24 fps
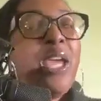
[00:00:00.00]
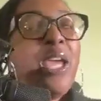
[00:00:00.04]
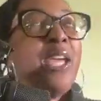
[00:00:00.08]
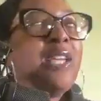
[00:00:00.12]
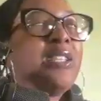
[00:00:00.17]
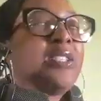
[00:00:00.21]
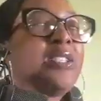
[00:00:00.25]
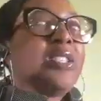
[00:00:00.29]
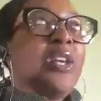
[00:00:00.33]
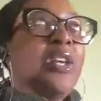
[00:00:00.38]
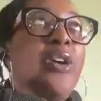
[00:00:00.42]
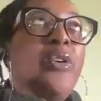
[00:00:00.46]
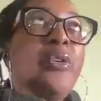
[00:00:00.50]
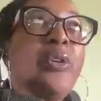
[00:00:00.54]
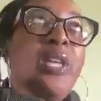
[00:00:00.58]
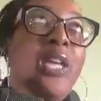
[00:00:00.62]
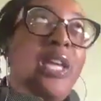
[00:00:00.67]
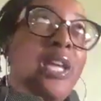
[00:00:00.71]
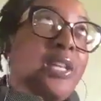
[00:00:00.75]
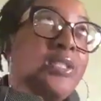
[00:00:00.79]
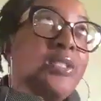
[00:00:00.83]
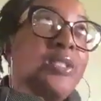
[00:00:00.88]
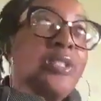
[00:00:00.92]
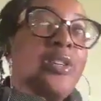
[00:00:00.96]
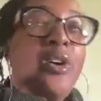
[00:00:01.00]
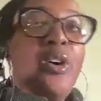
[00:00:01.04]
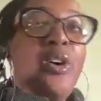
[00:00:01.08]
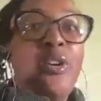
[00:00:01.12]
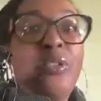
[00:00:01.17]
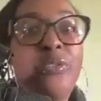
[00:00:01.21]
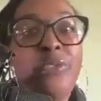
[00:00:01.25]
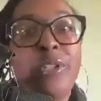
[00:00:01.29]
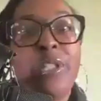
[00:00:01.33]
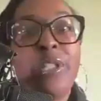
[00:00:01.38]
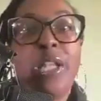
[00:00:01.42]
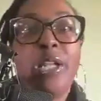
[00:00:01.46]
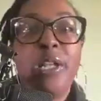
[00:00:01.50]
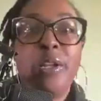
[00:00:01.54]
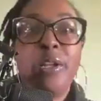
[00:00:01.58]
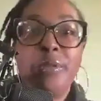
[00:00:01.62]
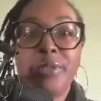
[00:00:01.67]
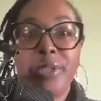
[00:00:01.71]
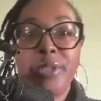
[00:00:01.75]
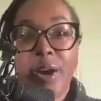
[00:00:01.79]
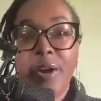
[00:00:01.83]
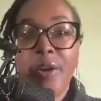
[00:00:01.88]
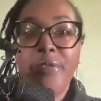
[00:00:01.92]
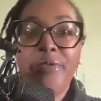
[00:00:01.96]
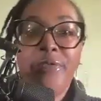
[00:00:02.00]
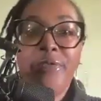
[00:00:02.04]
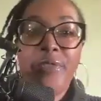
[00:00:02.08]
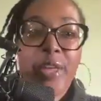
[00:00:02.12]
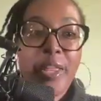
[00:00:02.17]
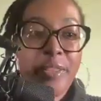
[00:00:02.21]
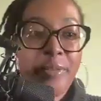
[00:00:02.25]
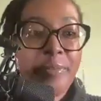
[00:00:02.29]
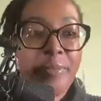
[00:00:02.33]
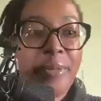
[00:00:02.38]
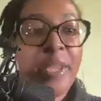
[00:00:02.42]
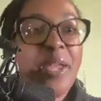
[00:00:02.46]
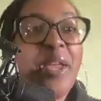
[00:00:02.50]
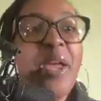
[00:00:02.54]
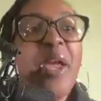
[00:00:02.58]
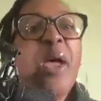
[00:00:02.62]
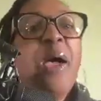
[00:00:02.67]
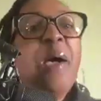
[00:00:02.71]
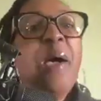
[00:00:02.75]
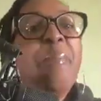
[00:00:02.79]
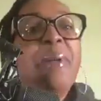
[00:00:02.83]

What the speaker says: And so, yeah, so hopefully they don't tar and feather me.